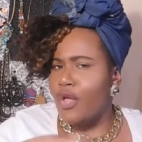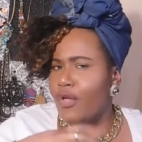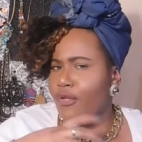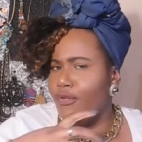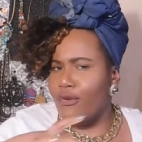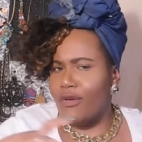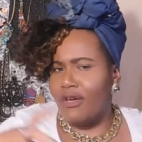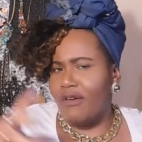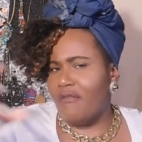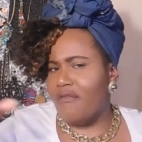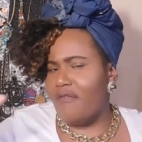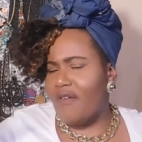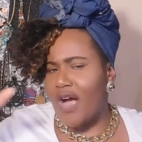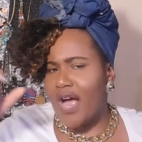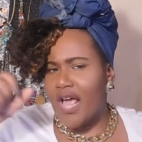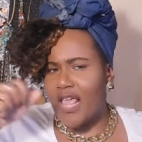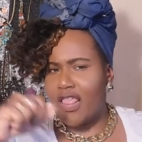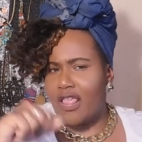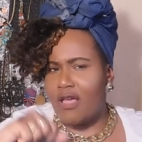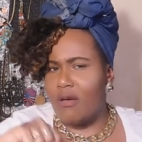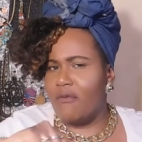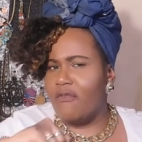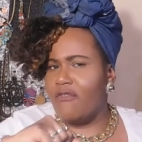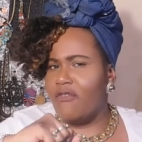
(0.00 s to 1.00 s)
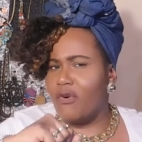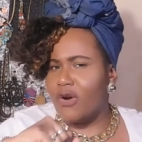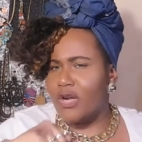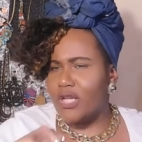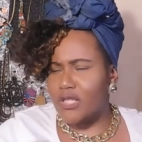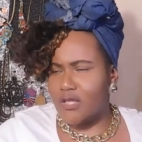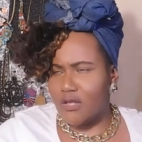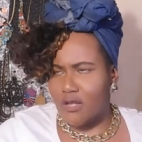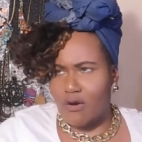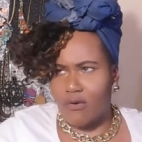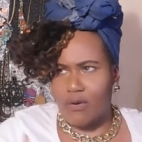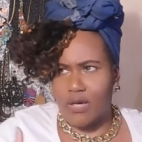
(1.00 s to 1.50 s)
You can find them for
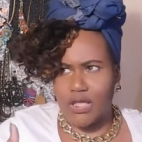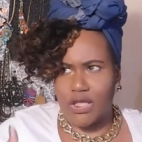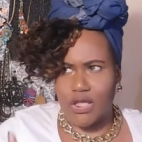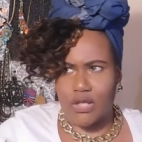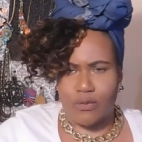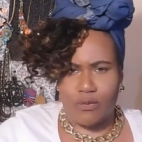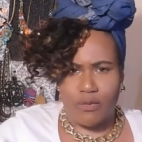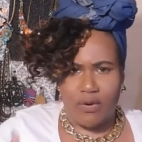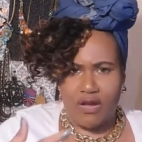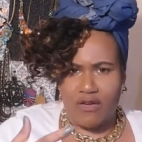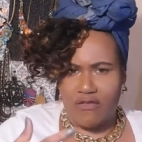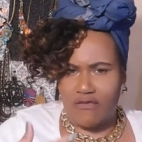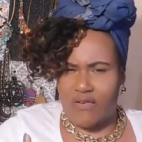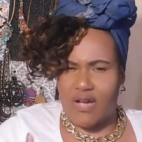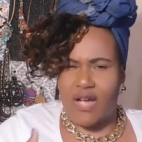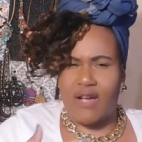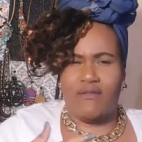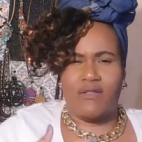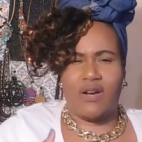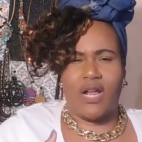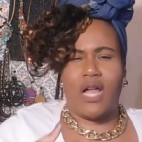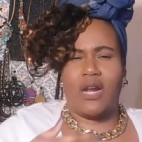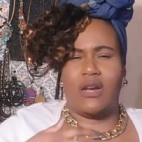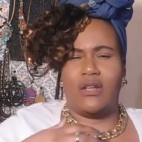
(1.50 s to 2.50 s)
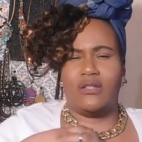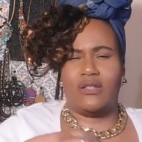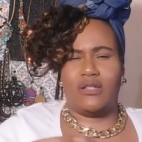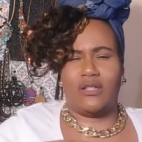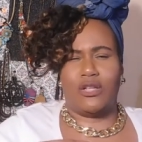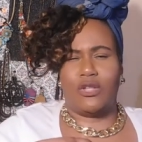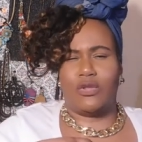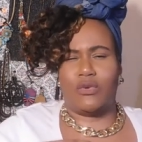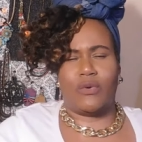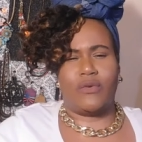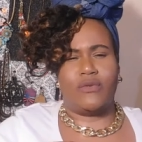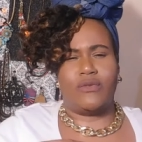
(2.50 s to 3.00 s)
as low as 3 $5 in
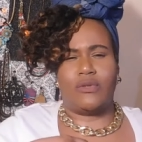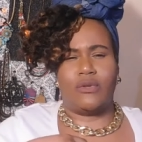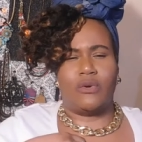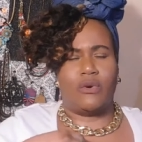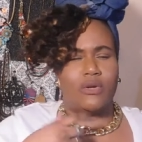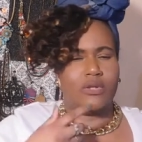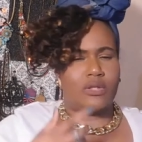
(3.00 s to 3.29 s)
the thrift store.